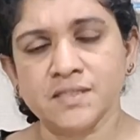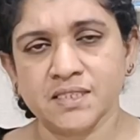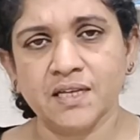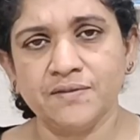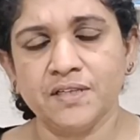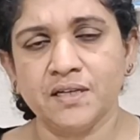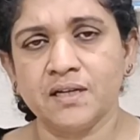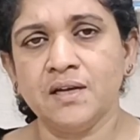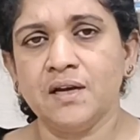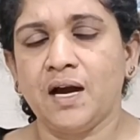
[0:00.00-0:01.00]
say
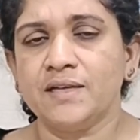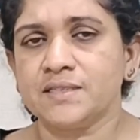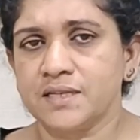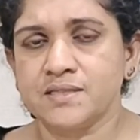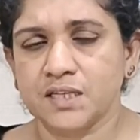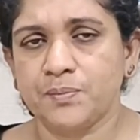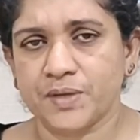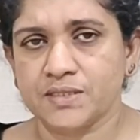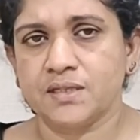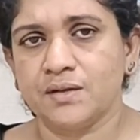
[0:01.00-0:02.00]
whether eye signs are
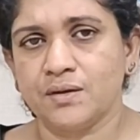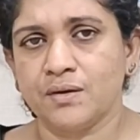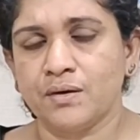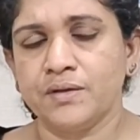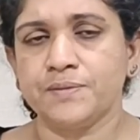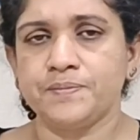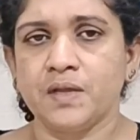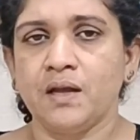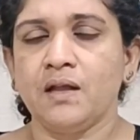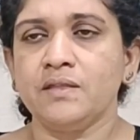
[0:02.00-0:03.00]
present or not.
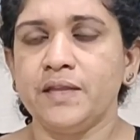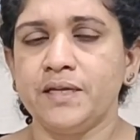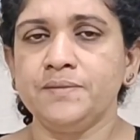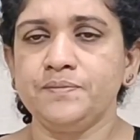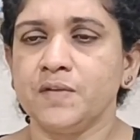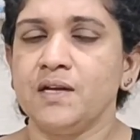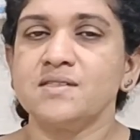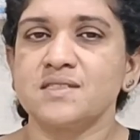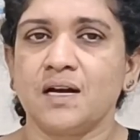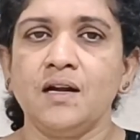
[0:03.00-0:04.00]
Then
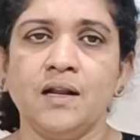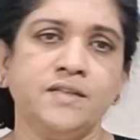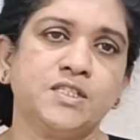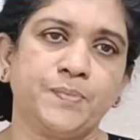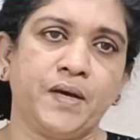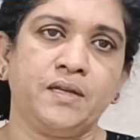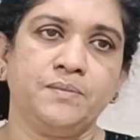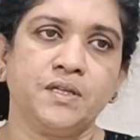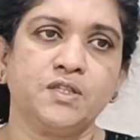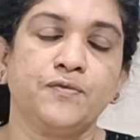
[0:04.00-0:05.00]
skull and
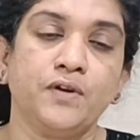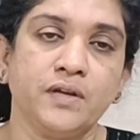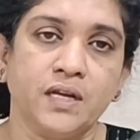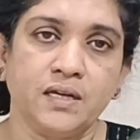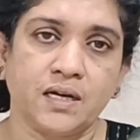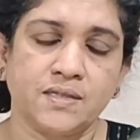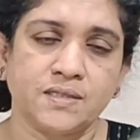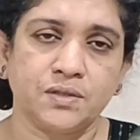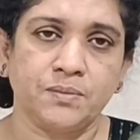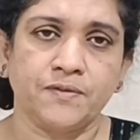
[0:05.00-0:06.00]
spine, because follicular
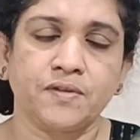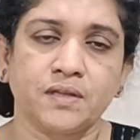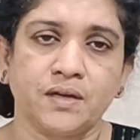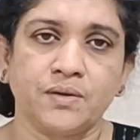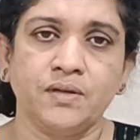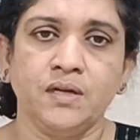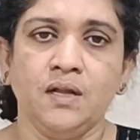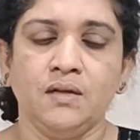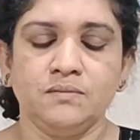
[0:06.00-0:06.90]
carcinoma of the thyroid